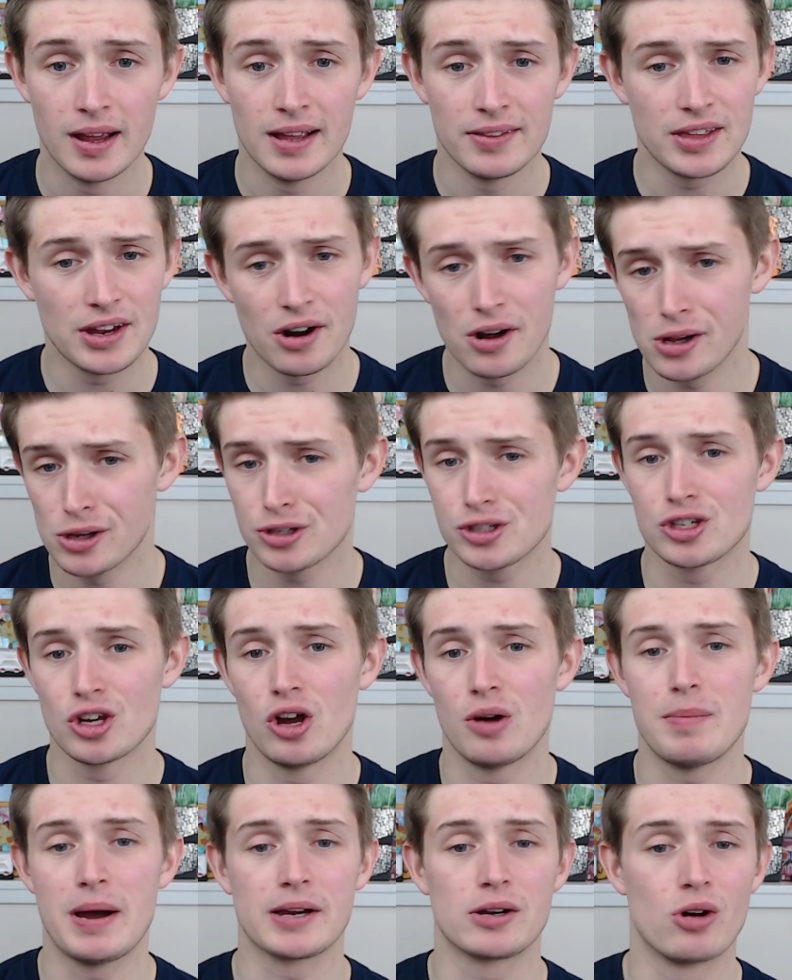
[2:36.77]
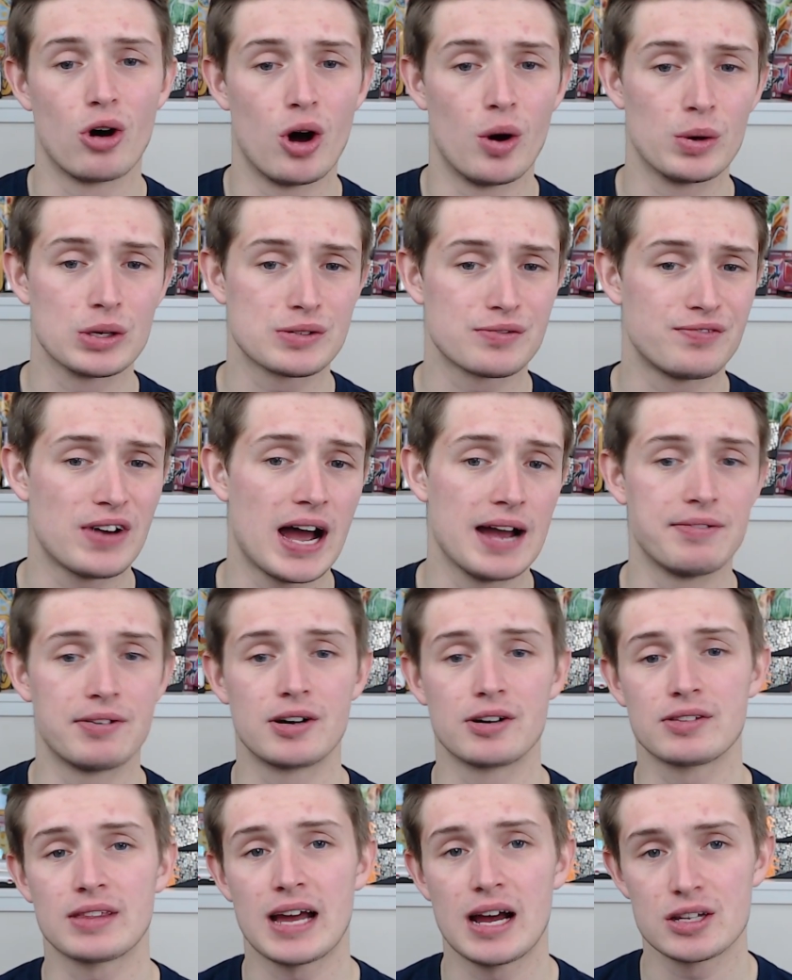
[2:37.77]
Then also my goal was
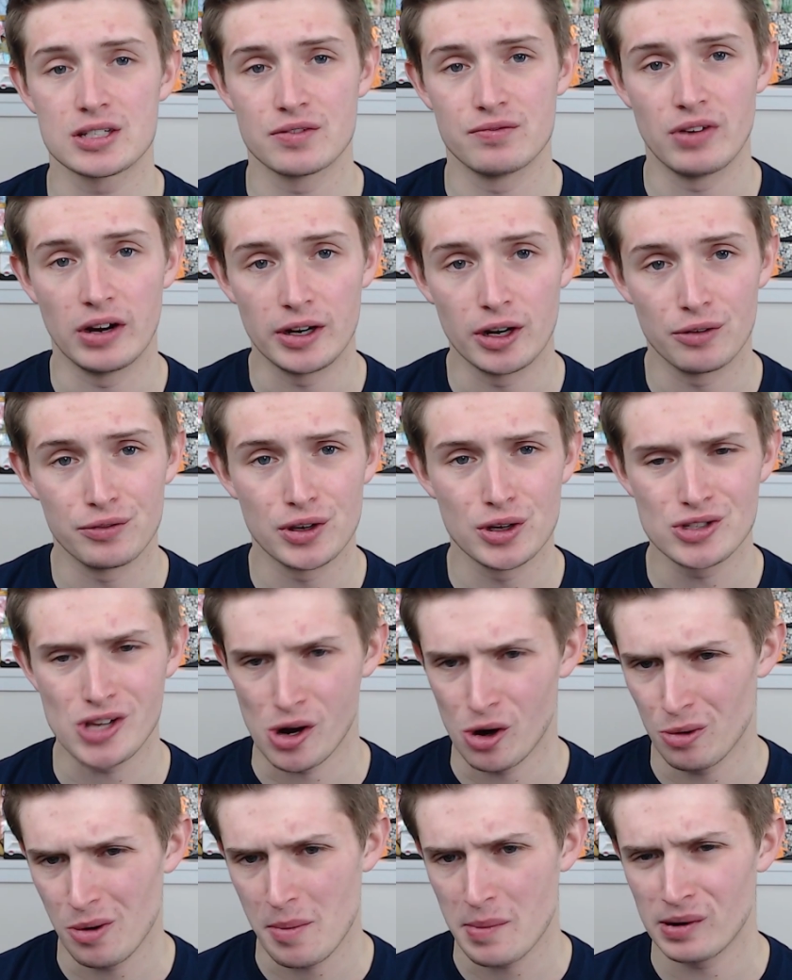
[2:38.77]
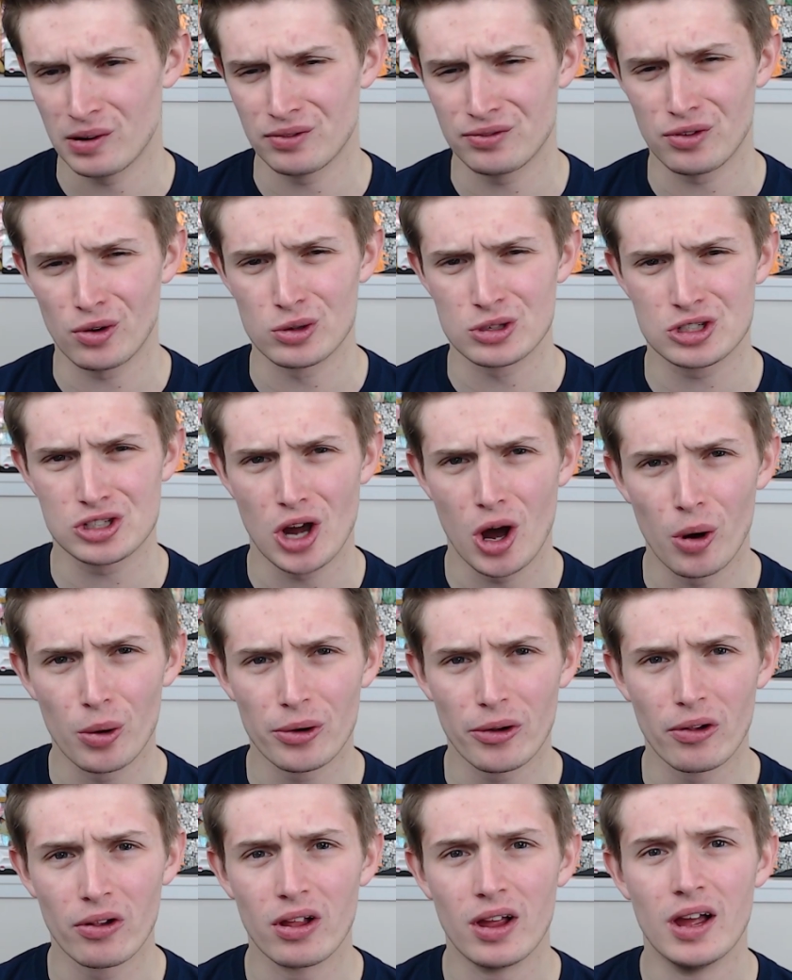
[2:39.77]
500,000 video views. I don't remember if it was
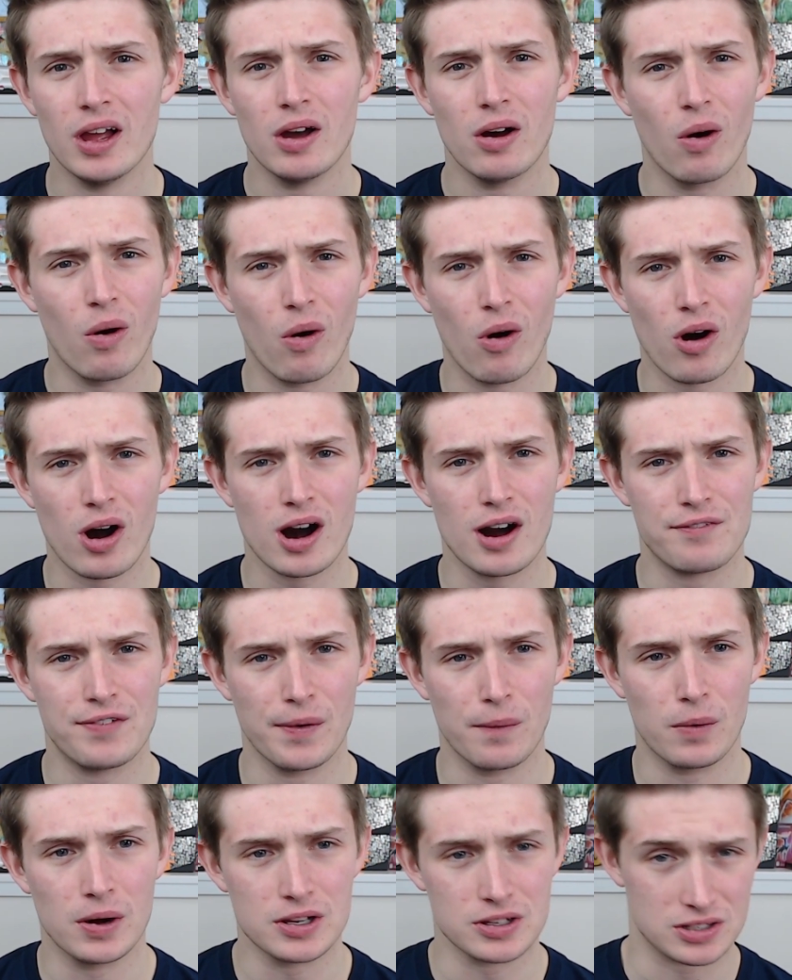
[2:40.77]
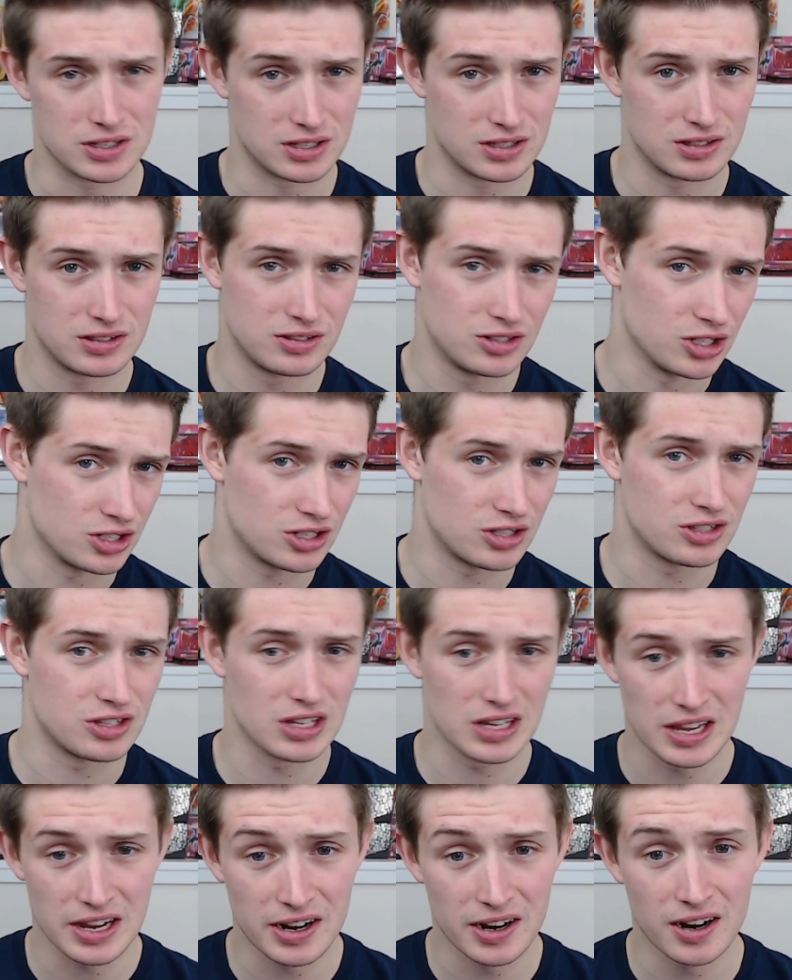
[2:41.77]
total or if it was just the
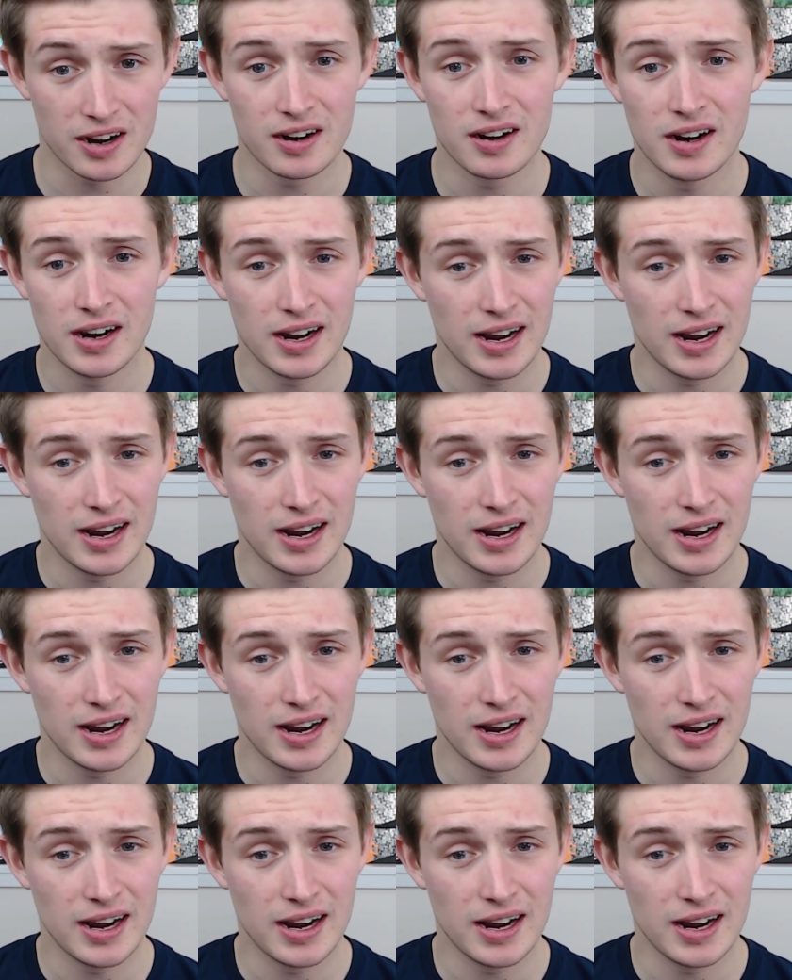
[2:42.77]
year.